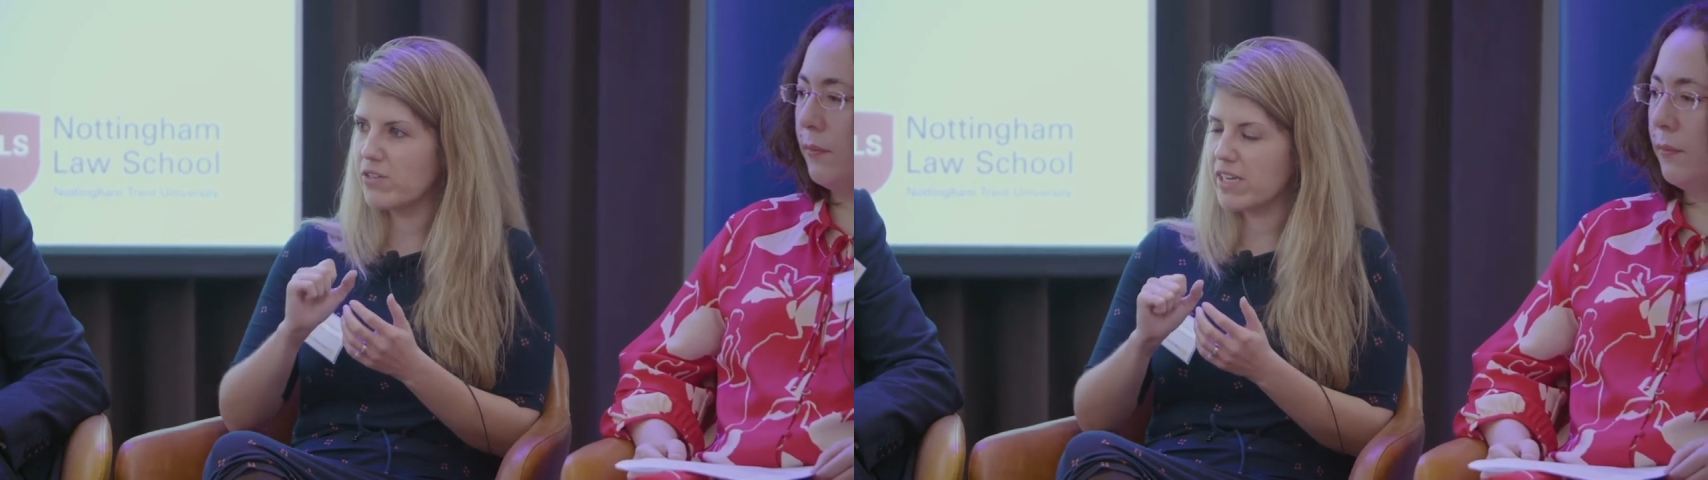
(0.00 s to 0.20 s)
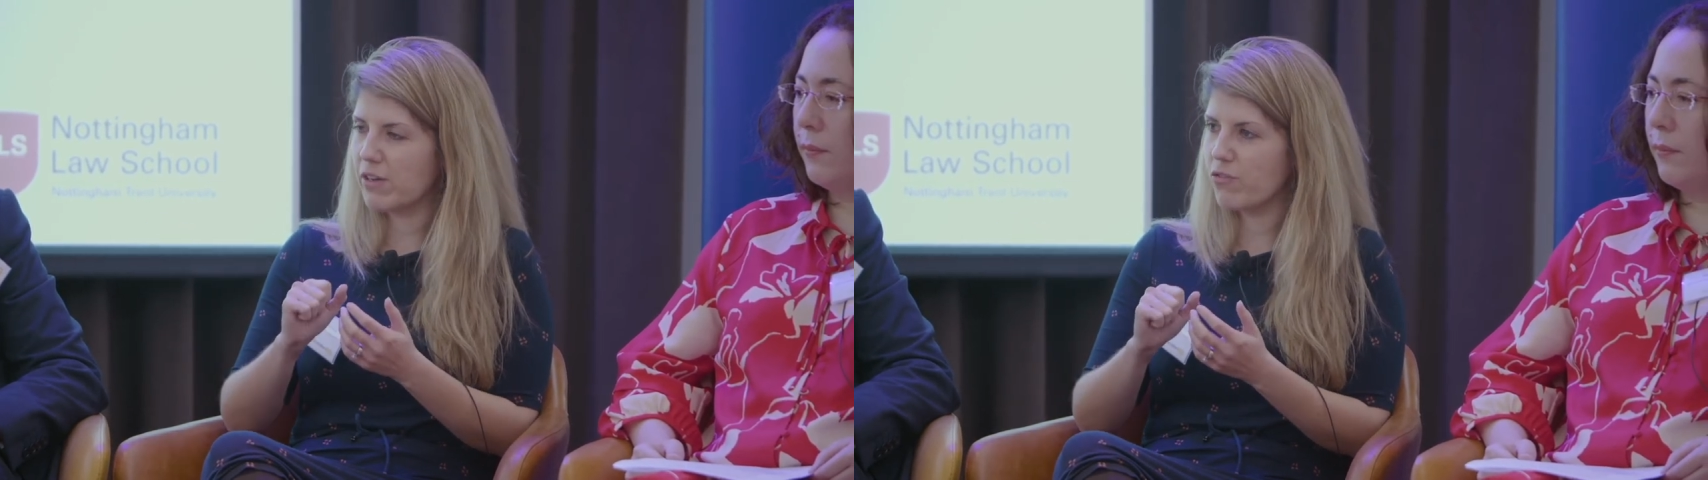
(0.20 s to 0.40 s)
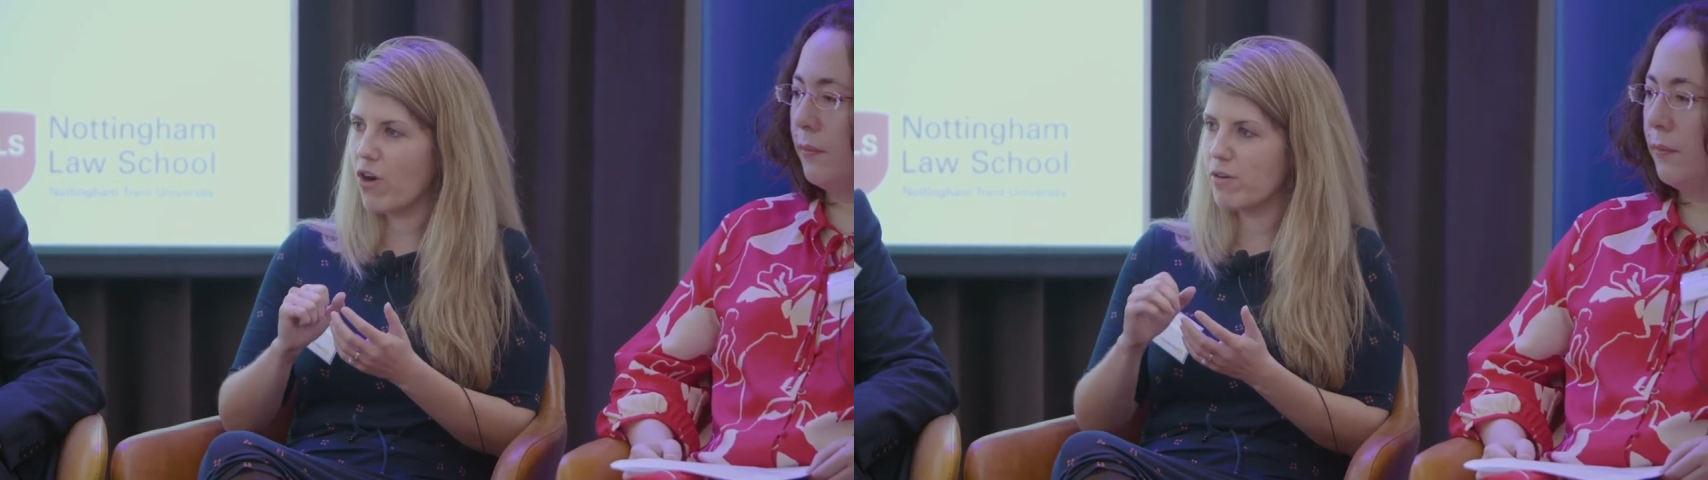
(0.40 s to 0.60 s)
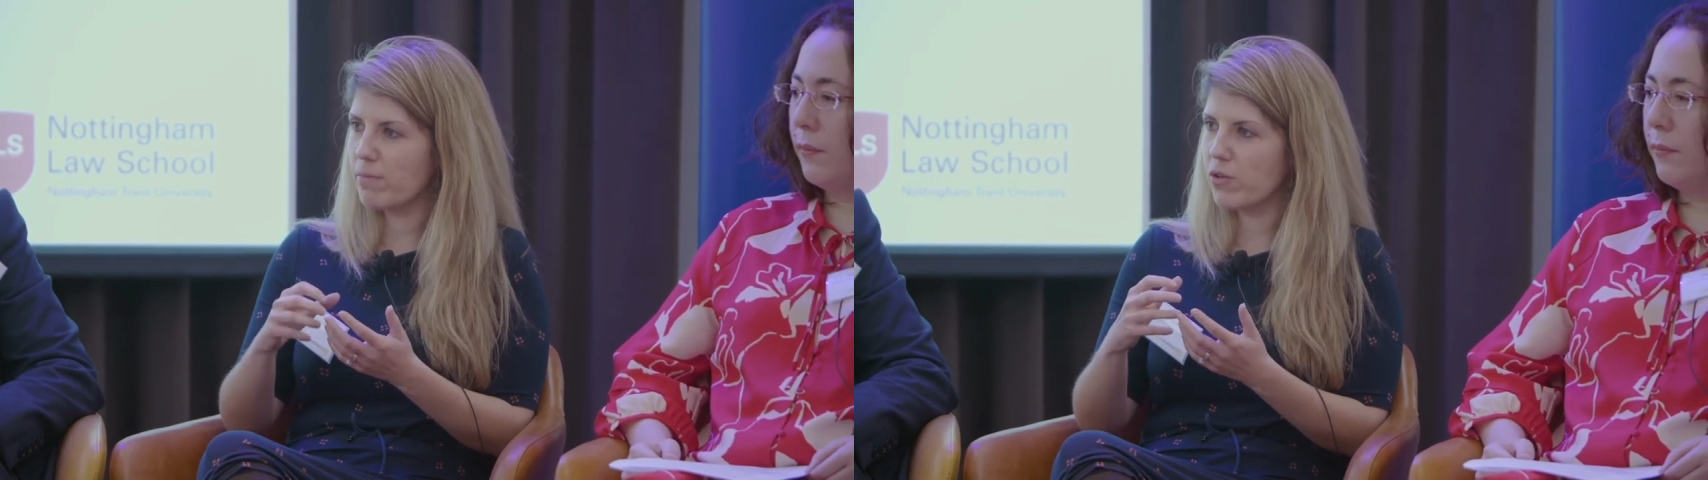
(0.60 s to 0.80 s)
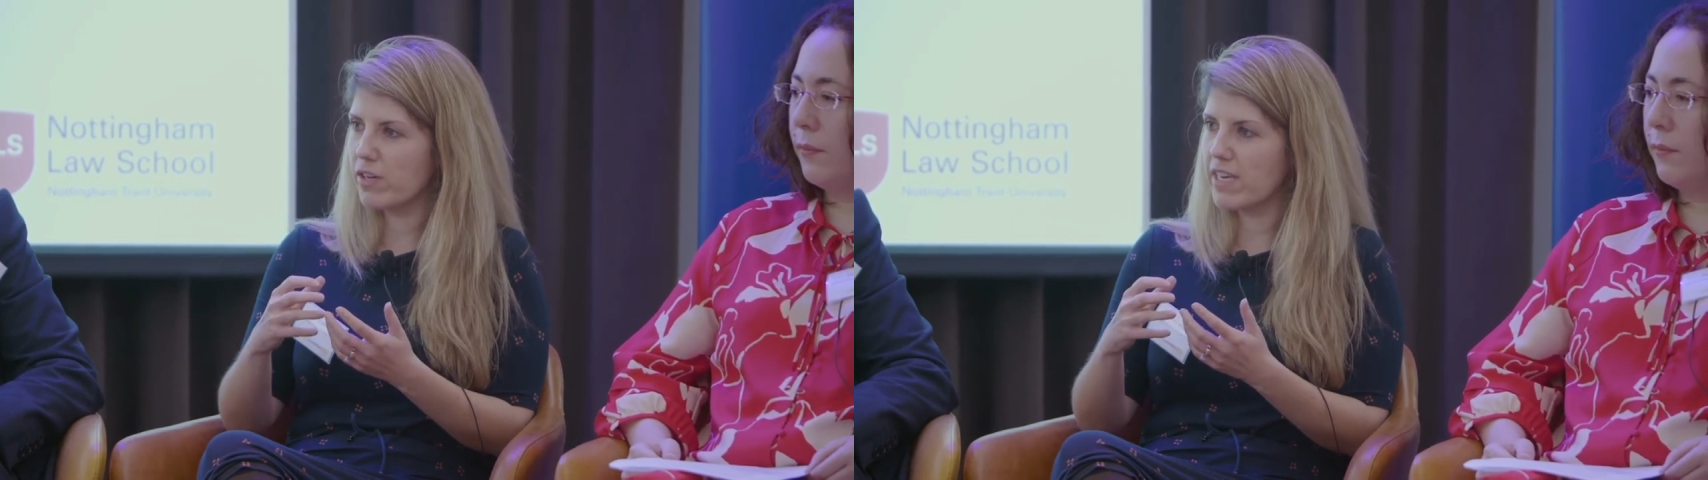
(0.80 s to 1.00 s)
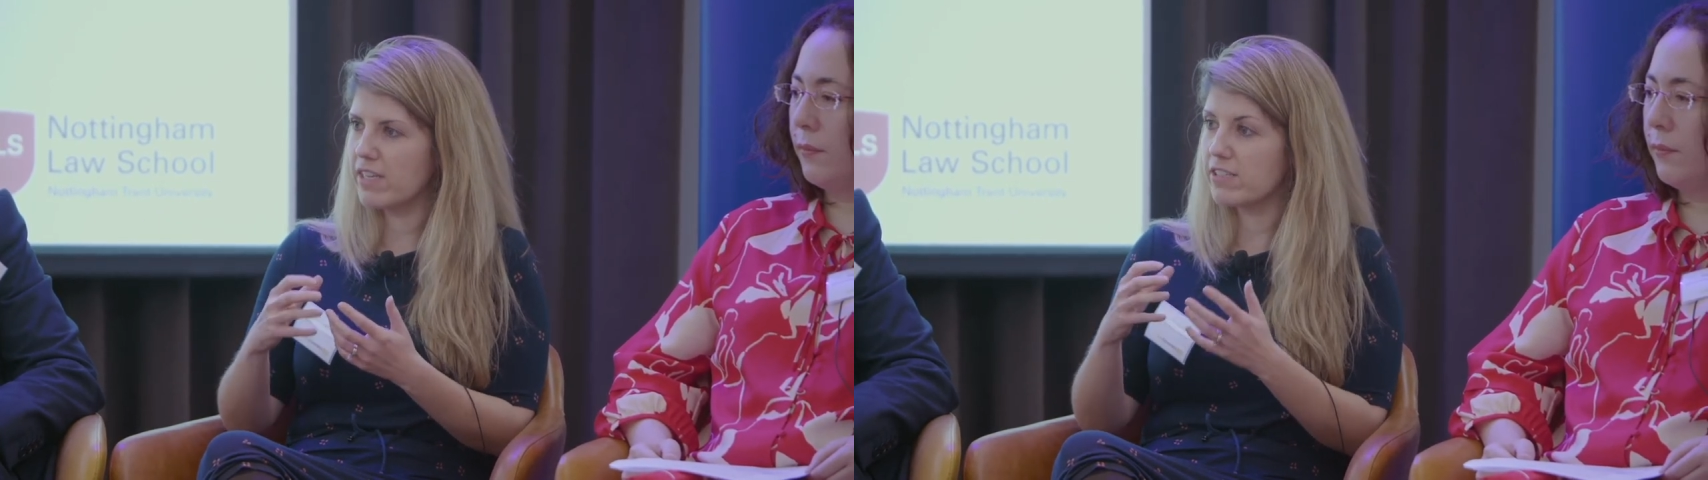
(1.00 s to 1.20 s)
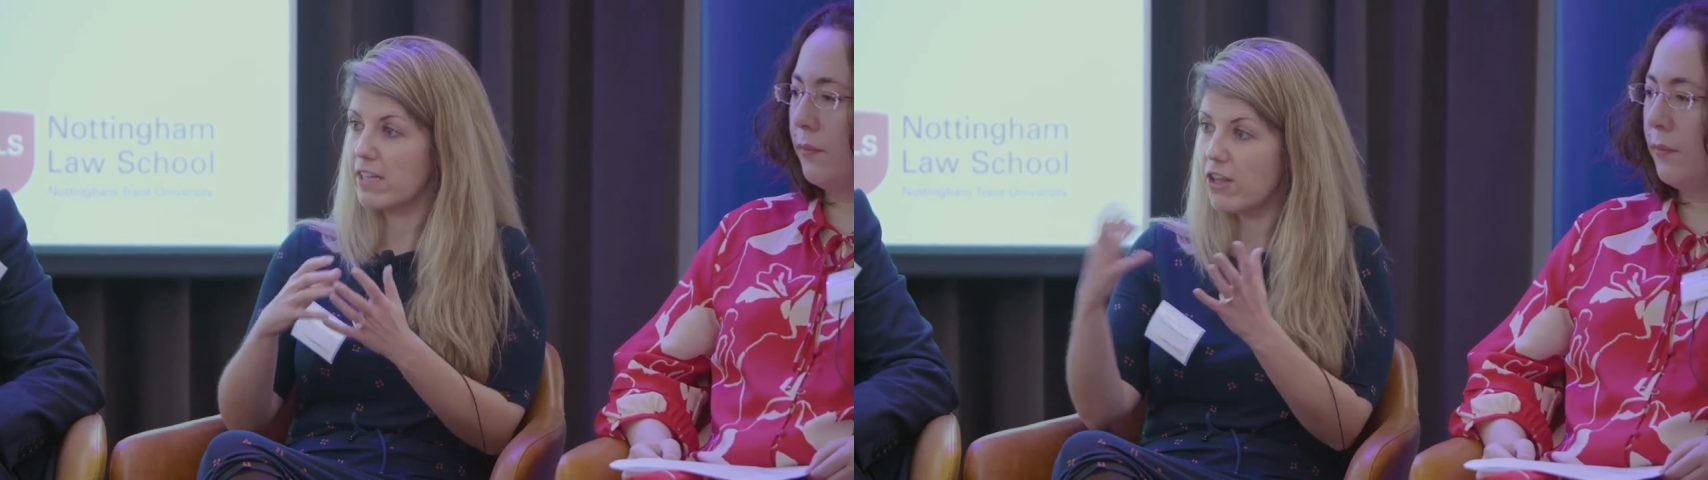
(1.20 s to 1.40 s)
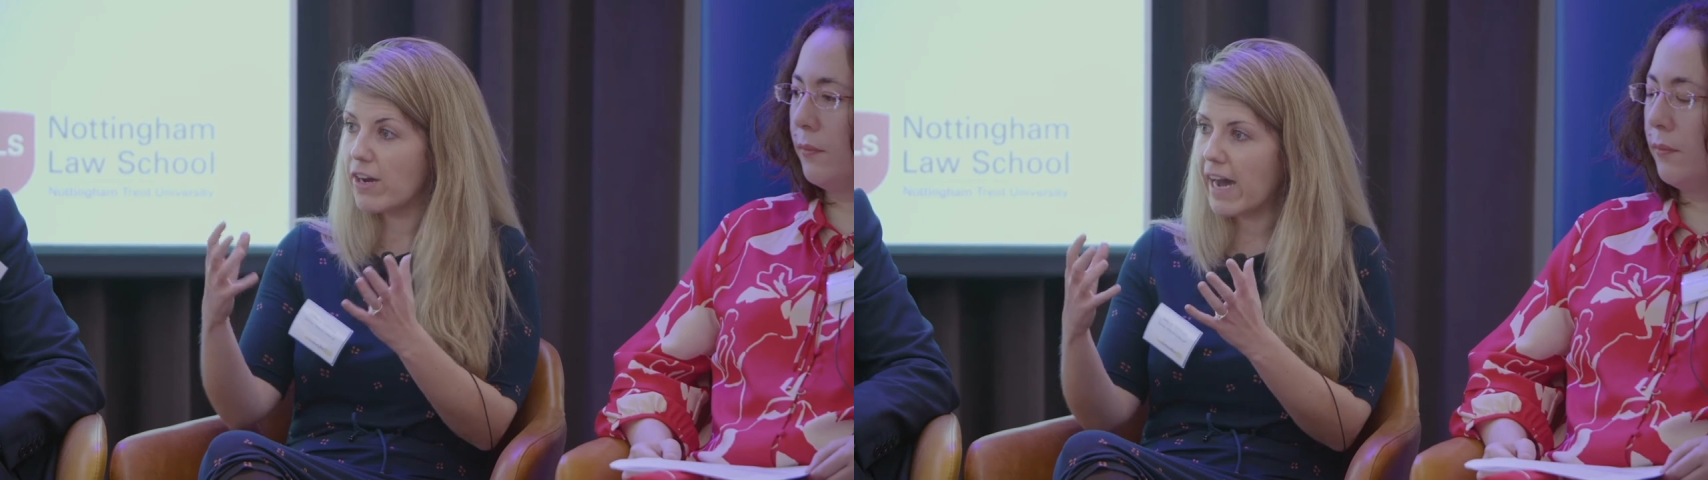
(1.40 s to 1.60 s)
building for our employees
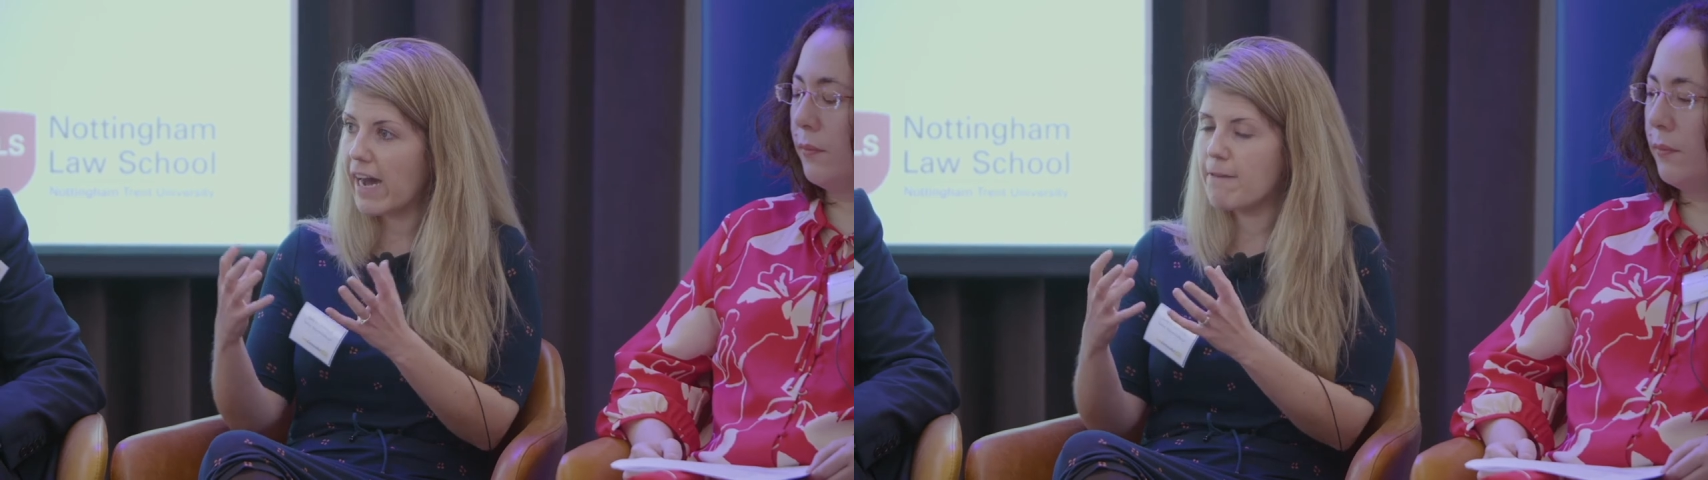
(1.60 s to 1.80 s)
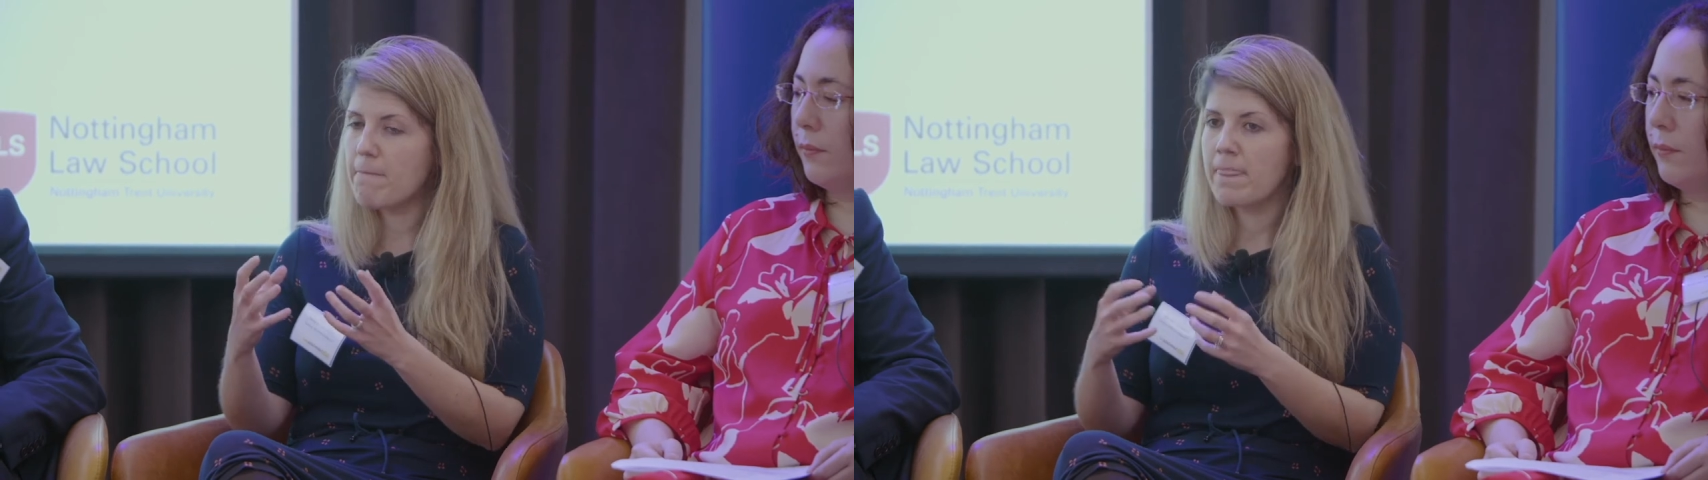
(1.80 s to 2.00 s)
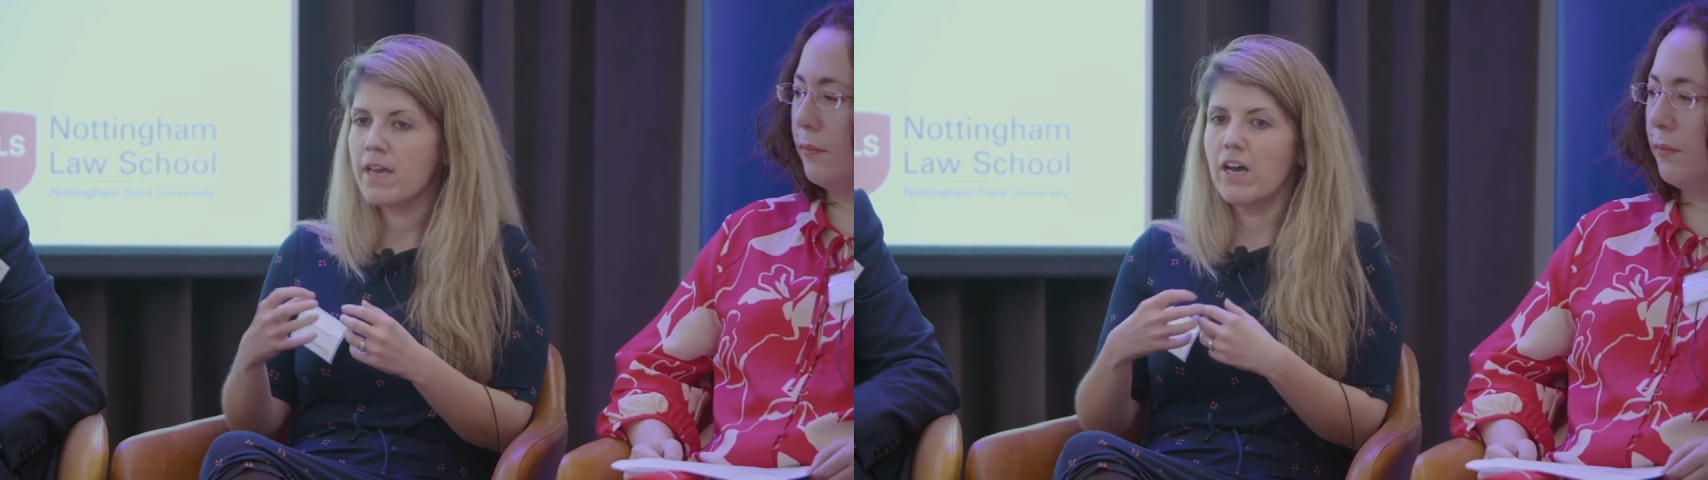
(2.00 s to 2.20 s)
to look at